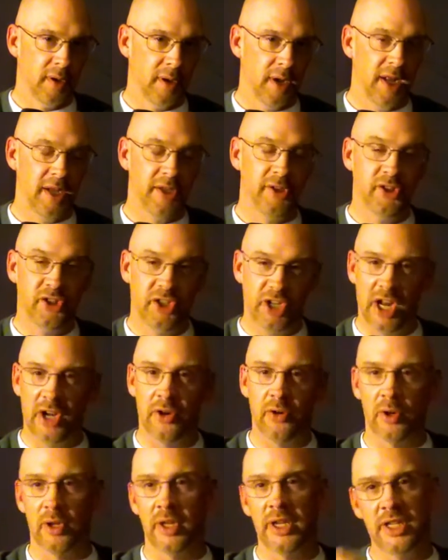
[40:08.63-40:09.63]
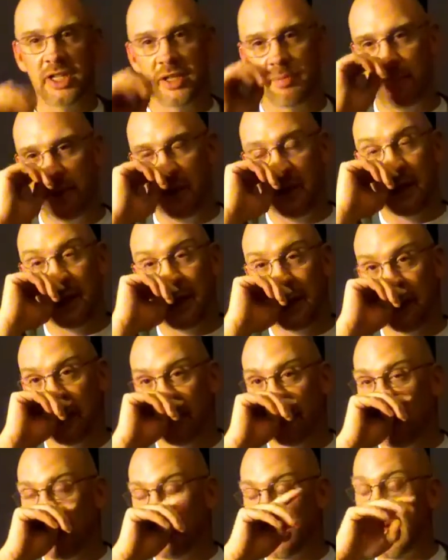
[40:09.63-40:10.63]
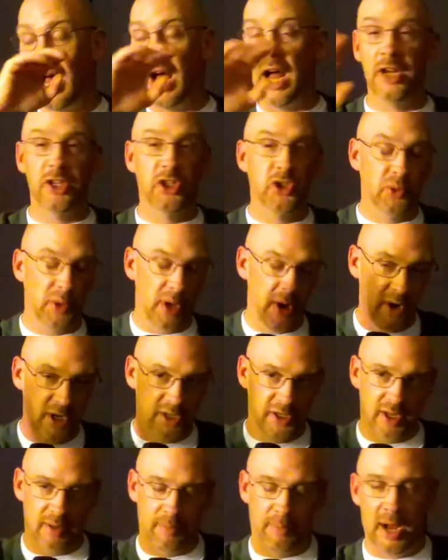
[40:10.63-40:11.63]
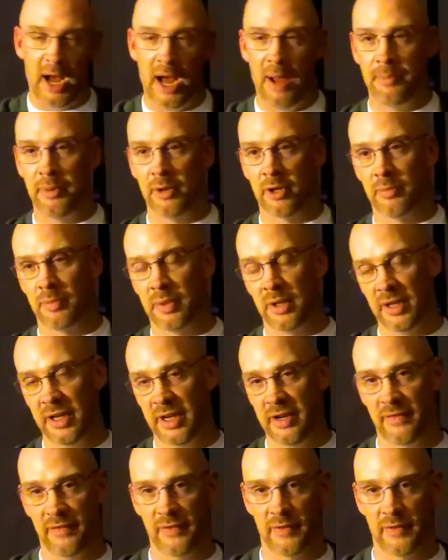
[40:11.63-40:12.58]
And generally speaking, contrary to the popular belief,